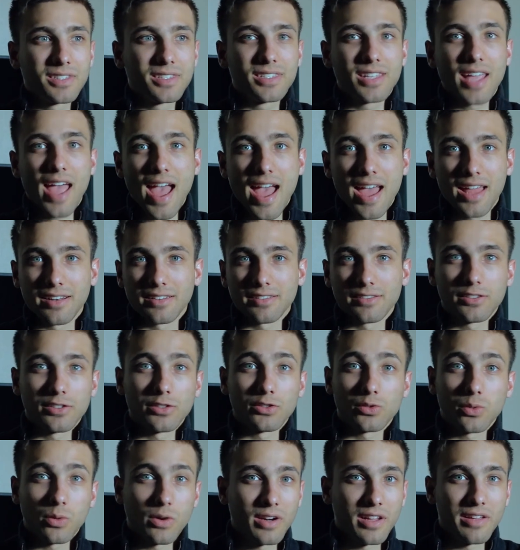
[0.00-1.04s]
10
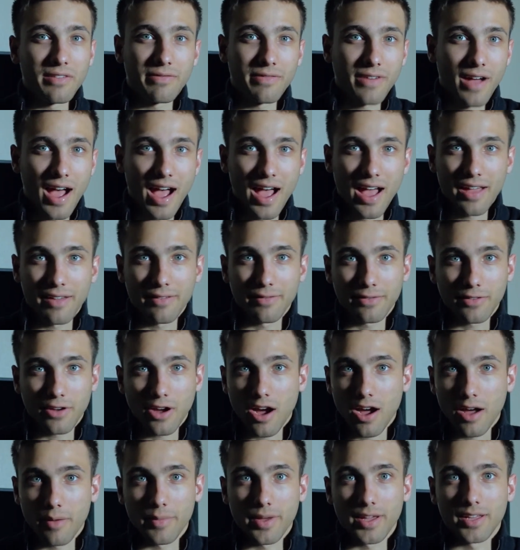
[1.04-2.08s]
to 25
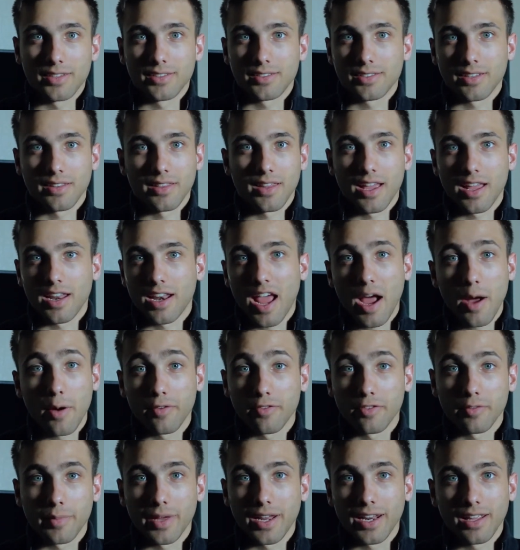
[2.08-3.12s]
comments, and then
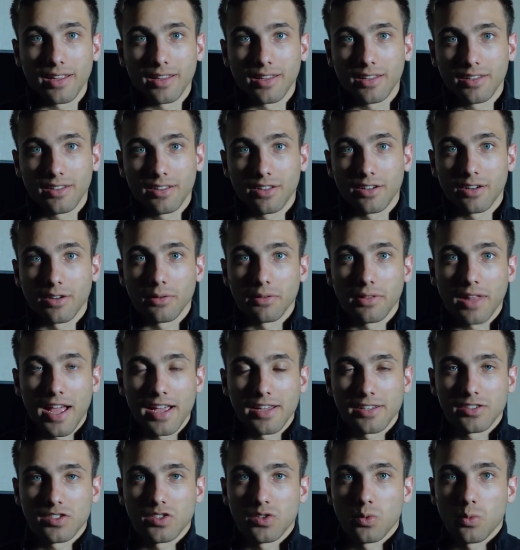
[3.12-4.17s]
however many,
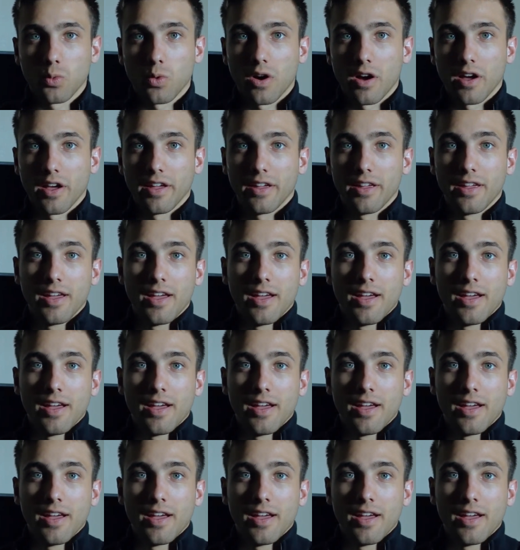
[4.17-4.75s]
likes you want